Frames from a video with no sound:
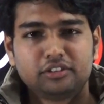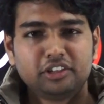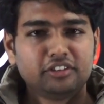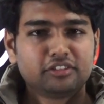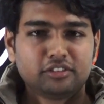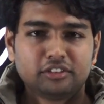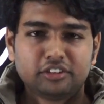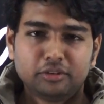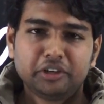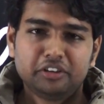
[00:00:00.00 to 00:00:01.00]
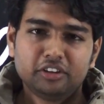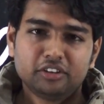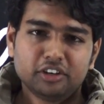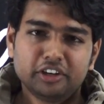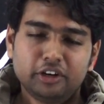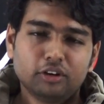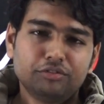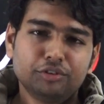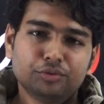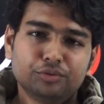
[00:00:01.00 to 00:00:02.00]
things remaining ahead
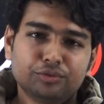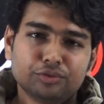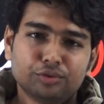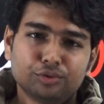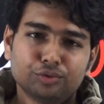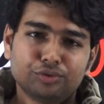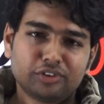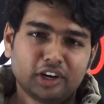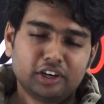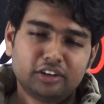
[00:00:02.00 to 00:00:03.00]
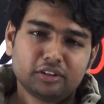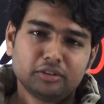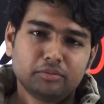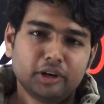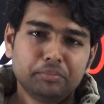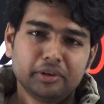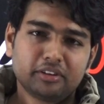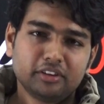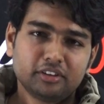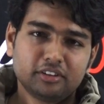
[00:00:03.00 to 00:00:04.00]
of you, so start by
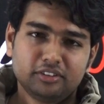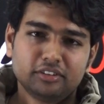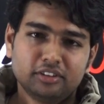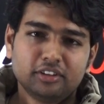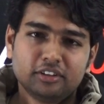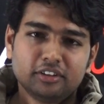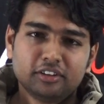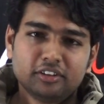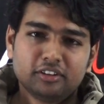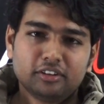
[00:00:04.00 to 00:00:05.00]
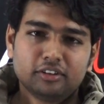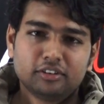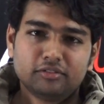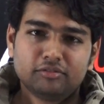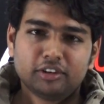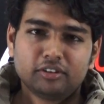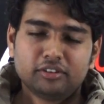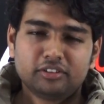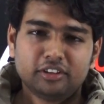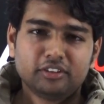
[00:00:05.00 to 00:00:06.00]
picking
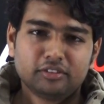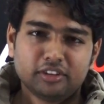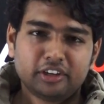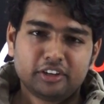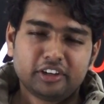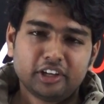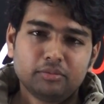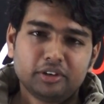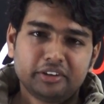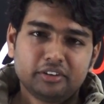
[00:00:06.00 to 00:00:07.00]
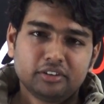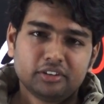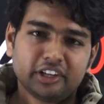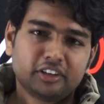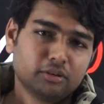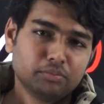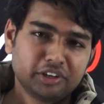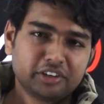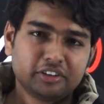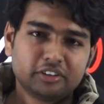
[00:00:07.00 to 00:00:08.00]
one thing at a time and like
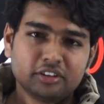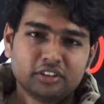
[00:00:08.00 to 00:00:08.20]
complete it.